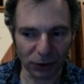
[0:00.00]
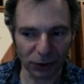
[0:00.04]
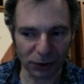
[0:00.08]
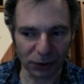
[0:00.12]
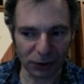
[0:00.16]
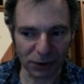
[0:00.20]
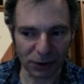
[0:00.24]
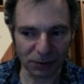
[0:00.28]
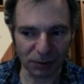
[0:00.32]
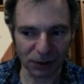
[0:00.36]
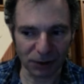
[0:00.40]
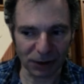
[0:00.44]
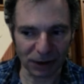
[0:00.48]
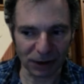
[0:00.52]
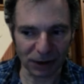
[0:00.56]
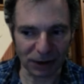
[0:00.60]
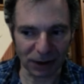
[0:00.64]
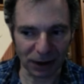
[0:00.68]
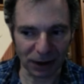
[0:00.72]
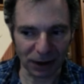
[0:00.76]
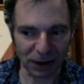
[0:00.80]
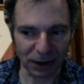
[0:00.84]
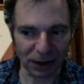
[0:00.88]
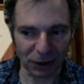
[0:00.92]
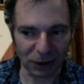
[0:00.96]
to be
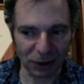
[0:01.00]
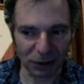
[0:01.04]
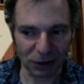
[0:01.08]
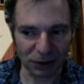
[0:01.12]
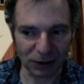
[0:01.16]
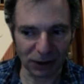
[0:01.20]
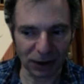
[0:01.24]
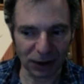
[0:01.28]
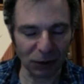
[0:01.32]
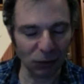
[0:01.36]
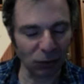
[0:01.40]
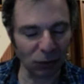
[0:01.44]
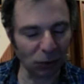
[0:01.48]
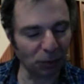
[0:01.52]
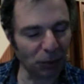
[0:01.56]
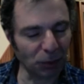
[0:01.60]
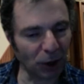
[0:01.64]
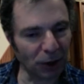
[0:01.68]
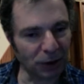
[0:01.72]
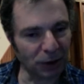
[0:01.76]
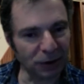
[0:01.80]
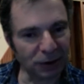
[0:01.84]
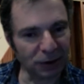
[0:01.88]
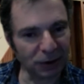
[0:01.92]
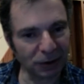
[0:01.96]
an equal
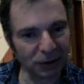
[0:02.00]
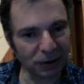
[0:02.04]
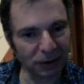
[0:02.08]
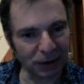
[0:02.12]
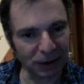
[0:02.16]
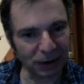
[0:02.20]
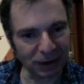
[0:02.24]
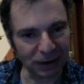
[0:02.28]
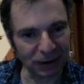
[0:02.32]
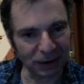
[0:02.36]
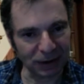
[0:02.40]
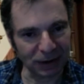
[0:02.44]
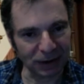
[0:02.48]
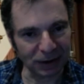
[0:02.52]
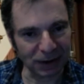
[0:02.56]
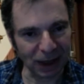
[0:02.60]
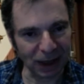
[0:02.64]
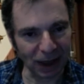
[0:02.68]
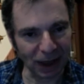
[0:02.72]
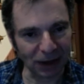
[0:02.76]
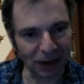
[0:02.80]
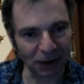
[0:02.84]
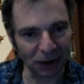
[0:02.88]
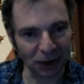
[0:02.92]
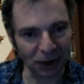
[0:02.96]
partner in the
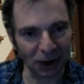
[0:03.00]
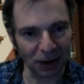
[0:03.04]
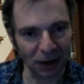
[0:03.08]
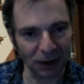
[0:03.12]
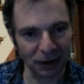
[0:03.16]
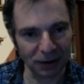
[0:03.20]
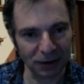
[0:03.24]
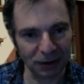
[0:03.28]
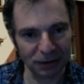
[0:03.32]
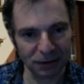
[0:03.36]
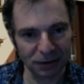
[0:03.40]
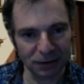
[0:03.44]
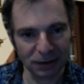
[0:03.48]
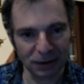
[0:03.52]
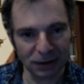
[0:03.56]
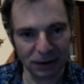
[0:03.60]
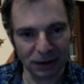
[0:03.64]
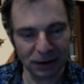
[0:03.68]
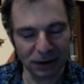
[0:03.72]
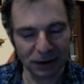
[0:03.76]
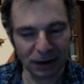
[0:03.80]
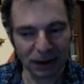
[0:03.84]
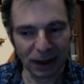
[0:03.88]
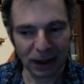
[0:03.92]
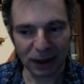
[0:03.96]
dialogue.
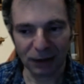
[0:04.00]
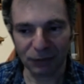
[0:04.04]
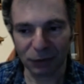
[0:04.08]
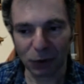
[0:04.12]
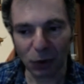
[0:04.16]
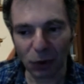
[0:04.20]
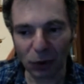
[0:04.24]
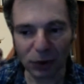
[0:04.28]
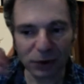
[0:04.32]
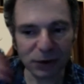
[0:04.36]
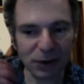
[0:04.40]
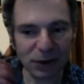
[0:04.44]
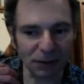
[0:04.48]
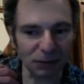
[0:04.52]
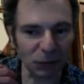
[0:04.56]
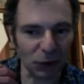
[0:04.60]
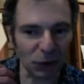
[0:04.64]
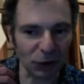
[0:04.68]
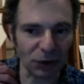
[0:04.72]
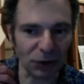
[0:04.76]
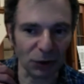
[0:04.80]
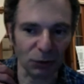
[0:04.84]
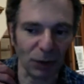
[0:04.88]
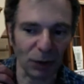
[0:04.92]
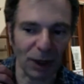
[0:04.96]
And of course, I'm
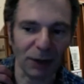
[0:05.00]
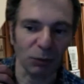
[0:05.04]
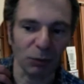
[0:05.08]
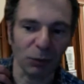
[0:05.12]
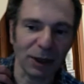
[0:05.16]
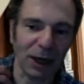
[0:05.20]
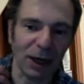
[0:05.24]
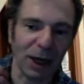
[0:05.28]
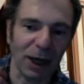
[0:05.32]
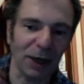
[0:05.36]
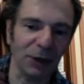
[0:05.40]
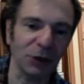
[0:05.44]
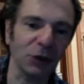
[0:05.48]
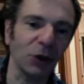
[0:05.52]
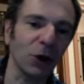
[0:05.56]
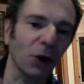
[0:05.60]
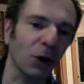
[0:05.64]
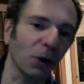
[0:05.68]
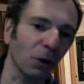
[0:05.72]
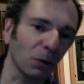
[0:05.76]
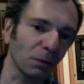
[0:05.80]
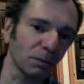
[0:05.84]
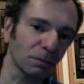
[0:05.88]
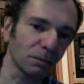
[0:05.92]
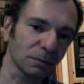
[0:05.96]
going to write what I
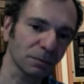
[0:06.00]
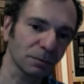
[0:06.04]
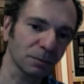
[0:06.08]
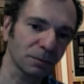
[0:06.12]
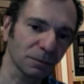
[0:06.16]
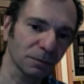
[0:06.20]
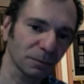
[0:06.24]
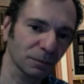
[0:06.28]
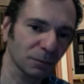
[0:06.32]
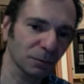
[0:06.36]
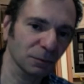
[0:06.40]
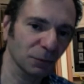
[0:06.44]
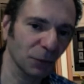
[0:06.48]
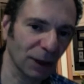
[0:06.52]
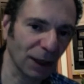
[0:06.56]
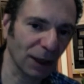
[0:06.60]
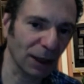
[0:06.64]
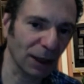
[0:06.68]
know, what I